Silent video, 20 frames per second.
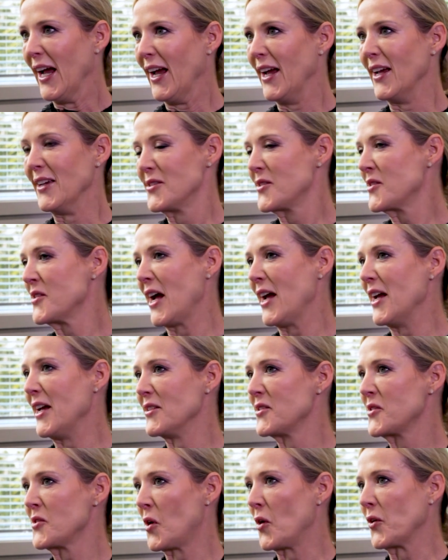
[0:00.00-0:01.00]

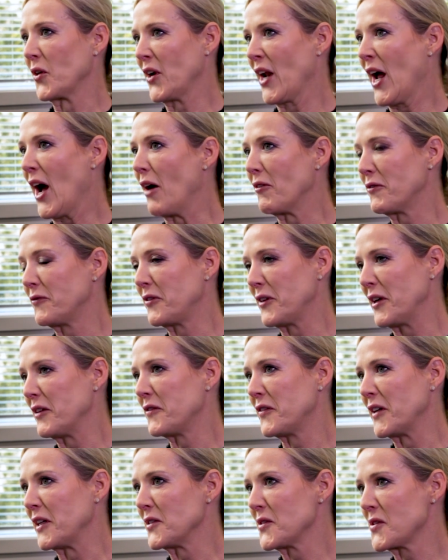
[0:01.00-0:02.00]
is not enough
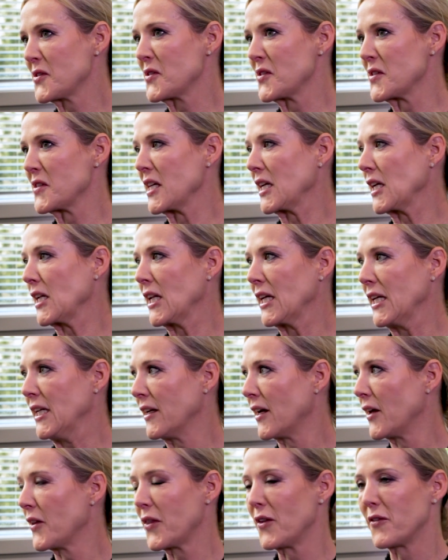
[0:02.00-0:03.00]
if it's the
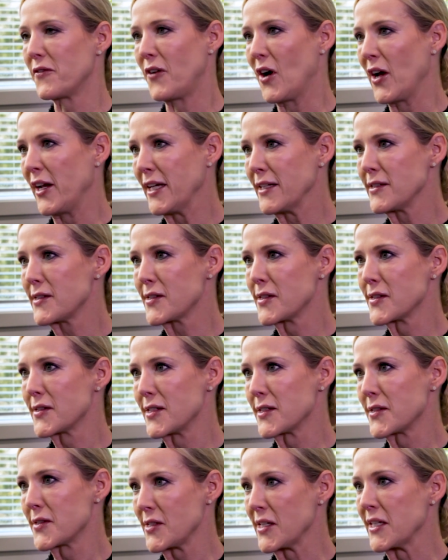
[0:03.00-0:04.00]
cleaner, the finance
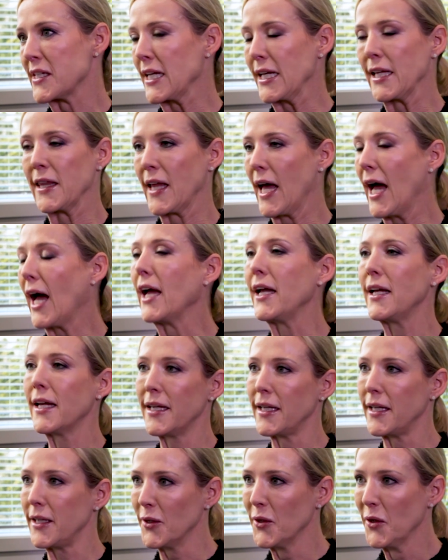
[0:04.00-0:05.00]
assistant and the
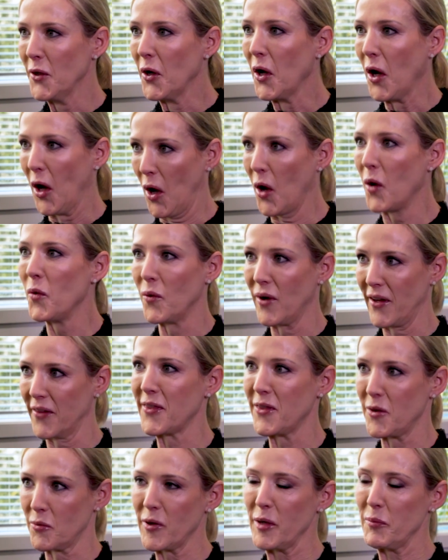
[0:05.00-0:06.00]
AE who are
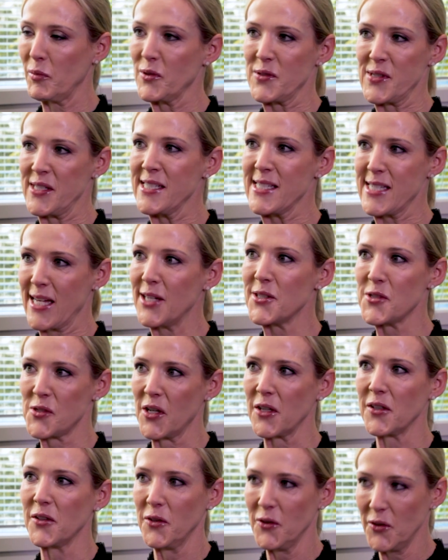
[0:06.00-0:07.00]
the
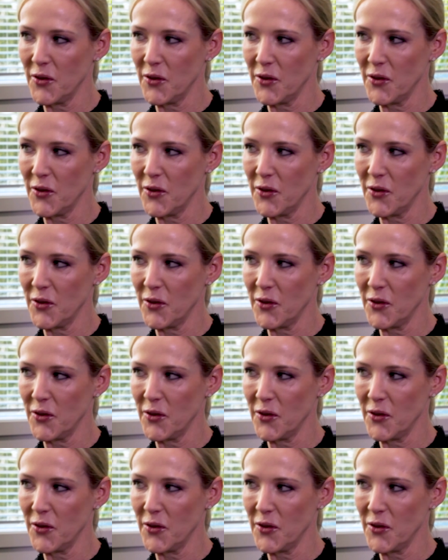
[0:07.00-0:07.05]
representation.